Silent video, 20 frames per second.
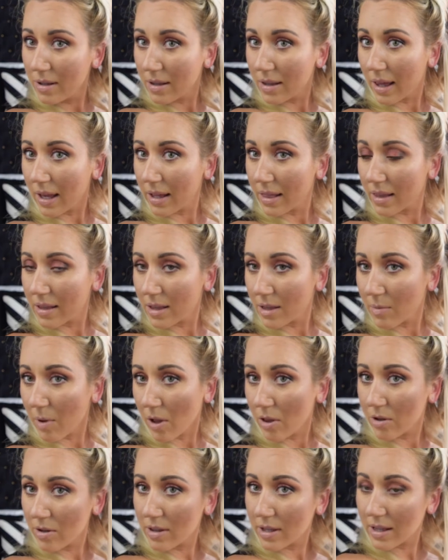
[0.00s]
Like the
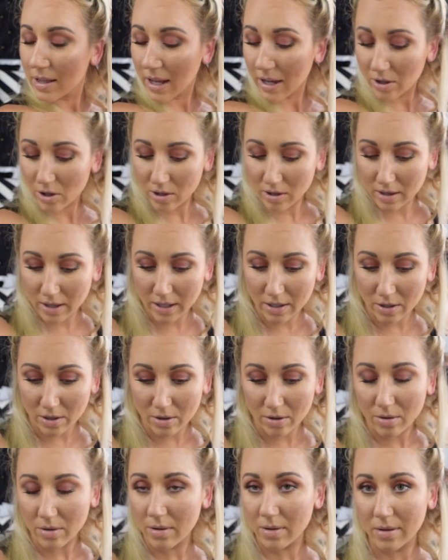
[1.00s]
smaller the sections I
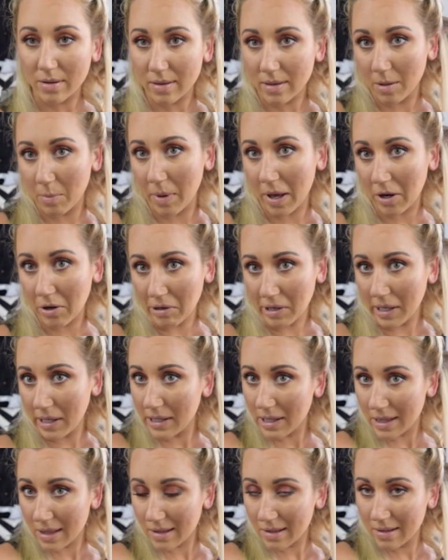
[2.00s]
do, the better it is.